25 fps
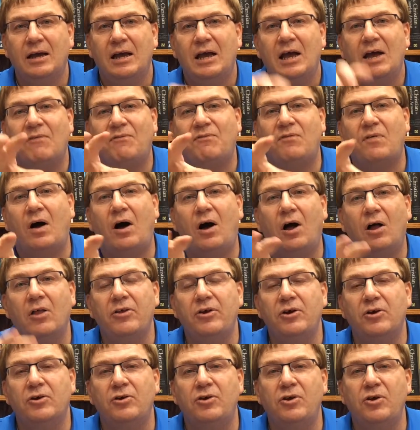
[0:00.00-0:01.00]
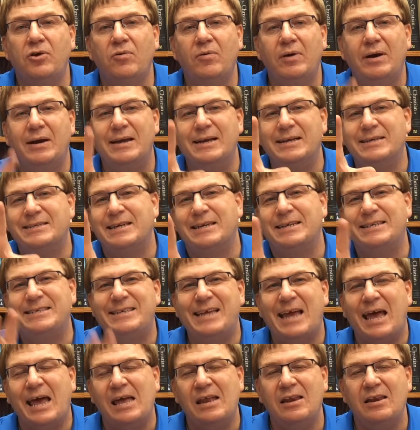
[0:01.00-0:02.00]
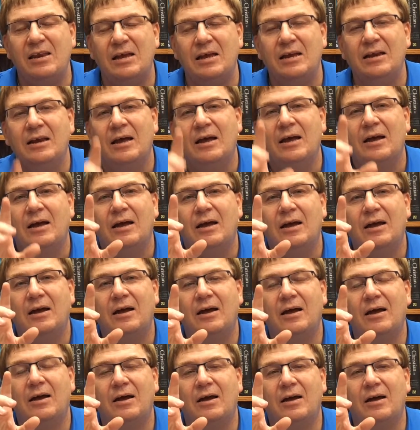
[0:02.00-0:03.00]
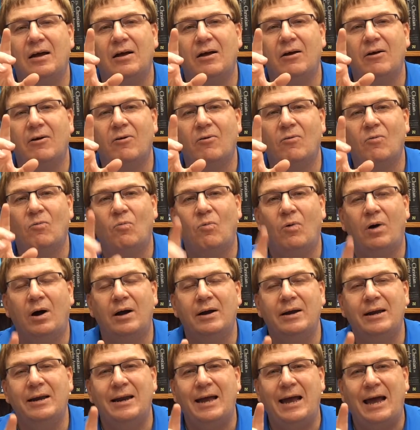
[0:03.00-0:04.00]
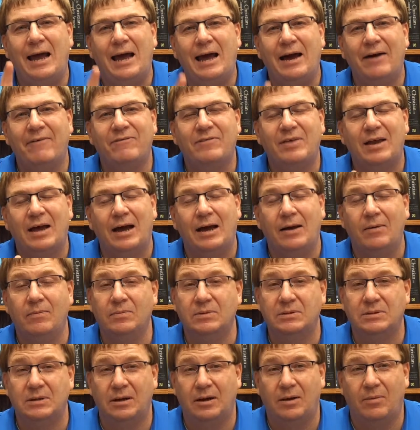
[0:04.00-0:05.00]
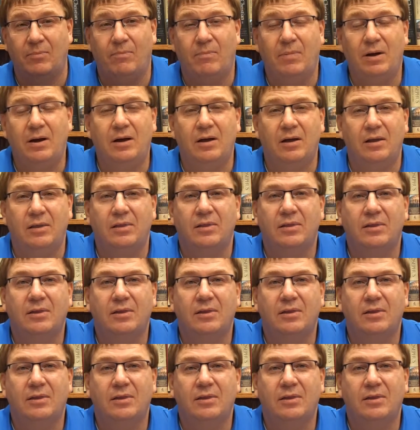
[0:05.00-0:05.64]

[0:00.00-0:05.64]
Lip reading: if all you're doing is attending 1.5 times a month?